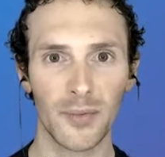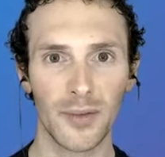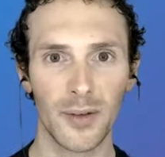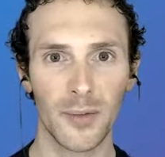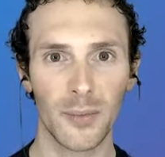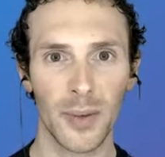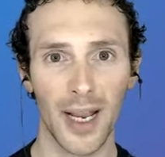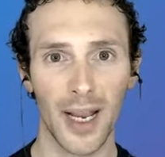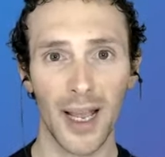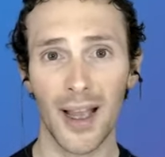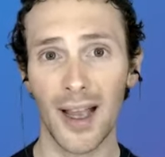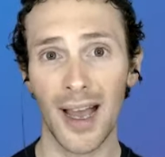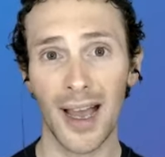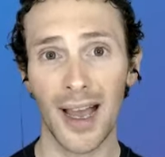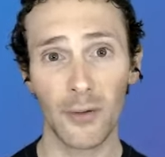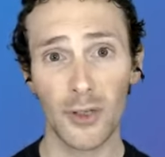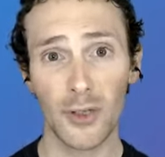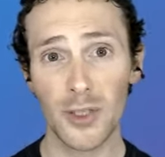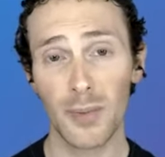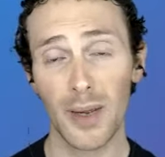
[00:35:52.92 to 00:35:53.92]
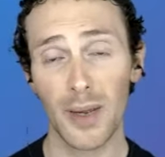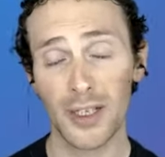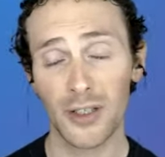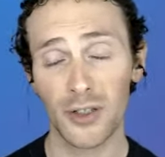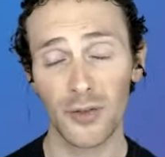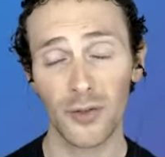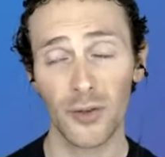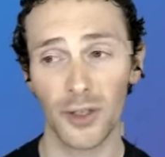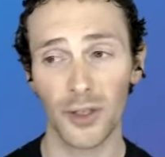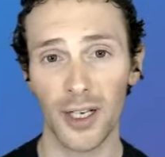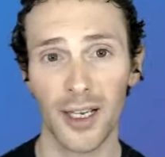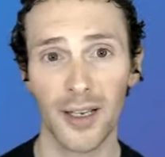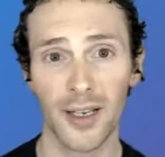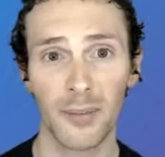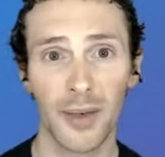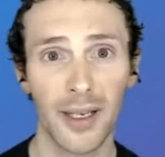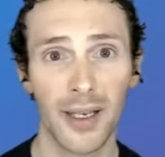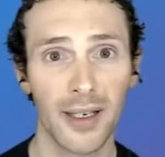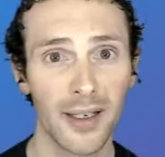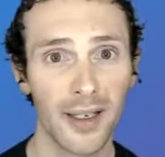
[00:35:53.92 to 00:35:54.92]
But I respect you for that,
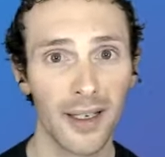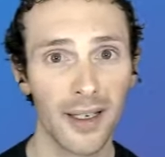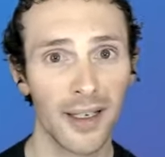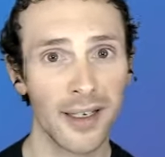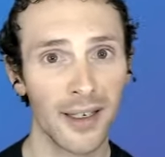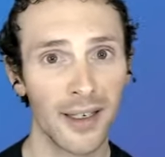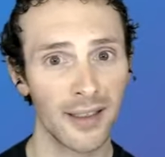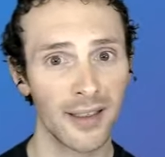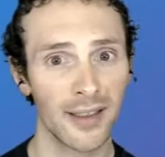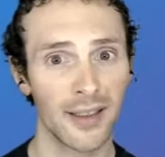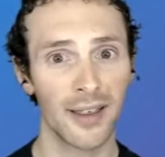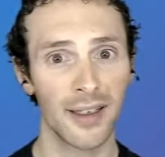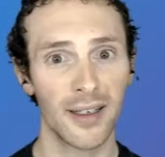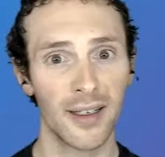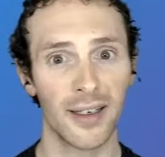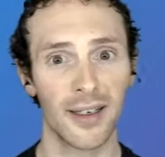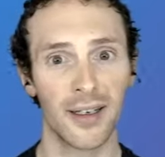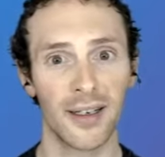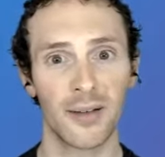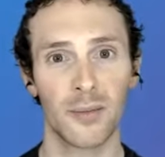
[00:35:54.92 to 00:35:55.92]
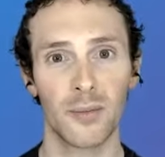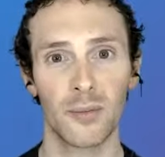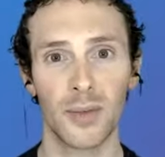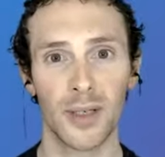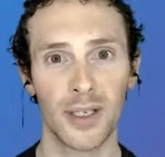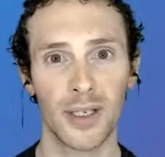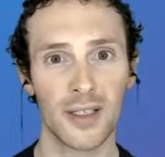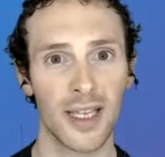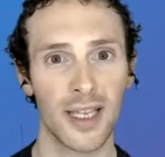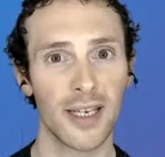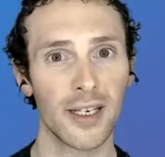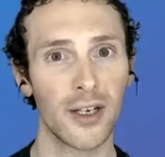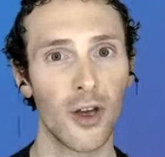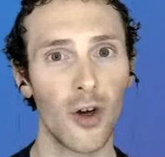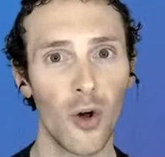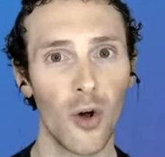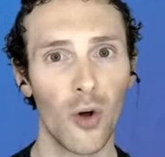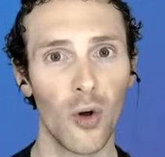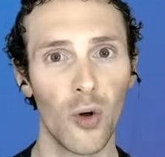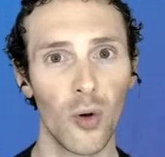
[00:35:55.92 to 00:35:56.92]
man. And because I
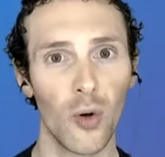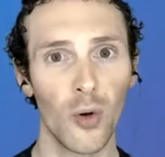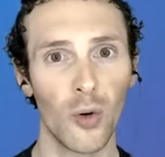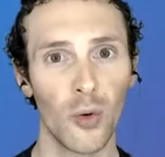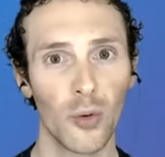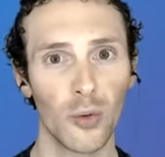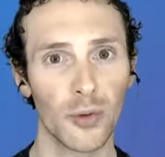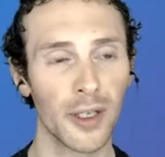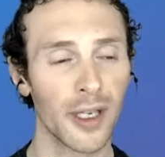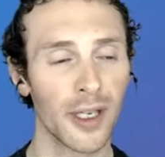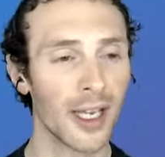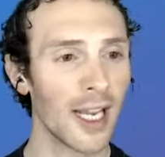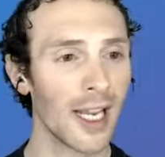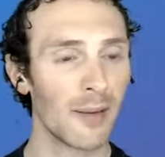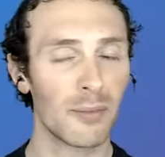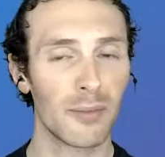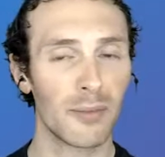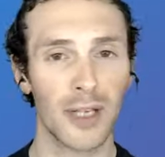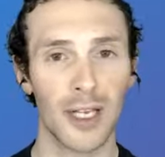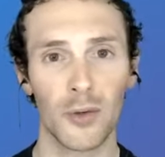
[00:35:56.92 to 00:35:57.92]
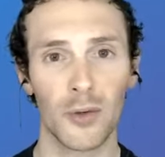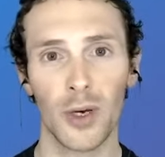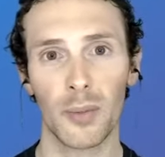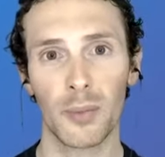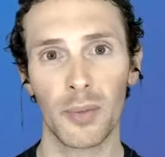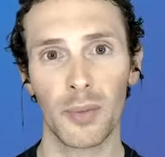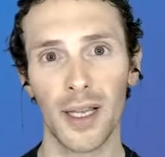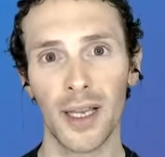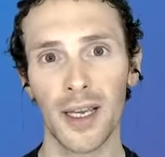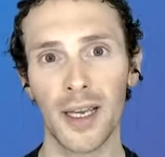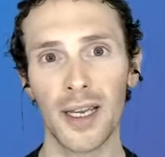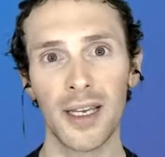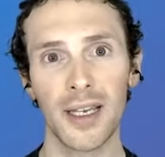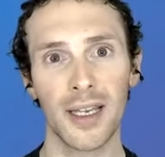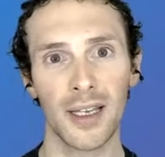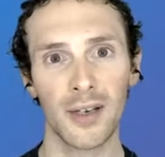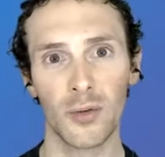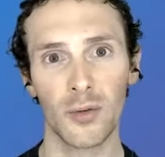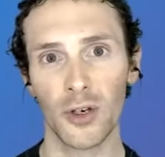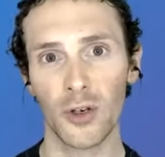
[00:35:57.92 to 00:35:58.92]
know the game that we are playing,
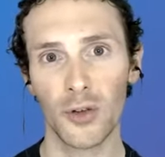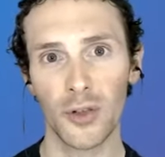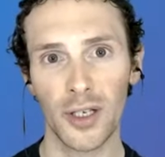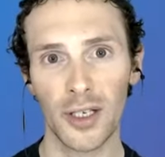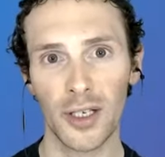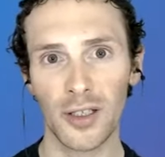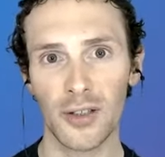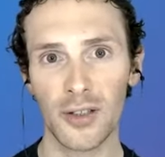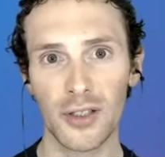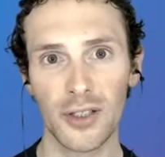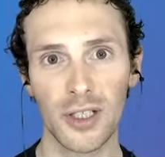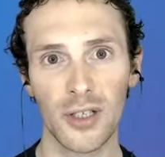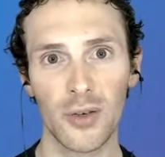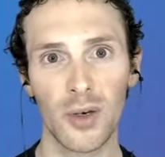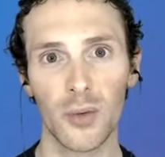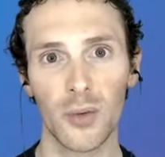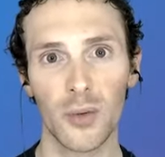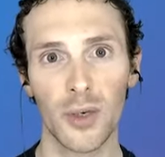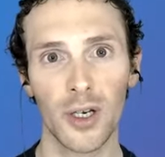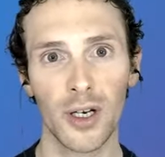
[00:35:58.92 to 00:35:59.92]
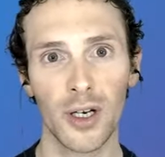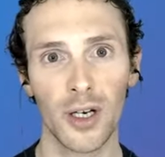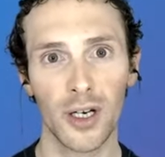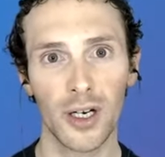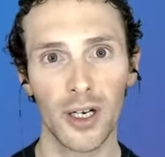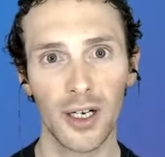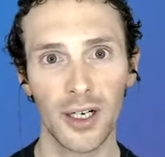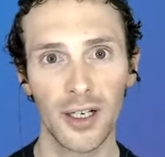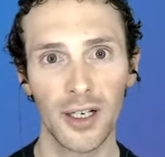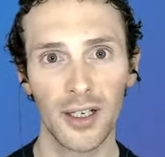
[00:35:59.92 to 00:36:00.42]
and we know the industry where we are.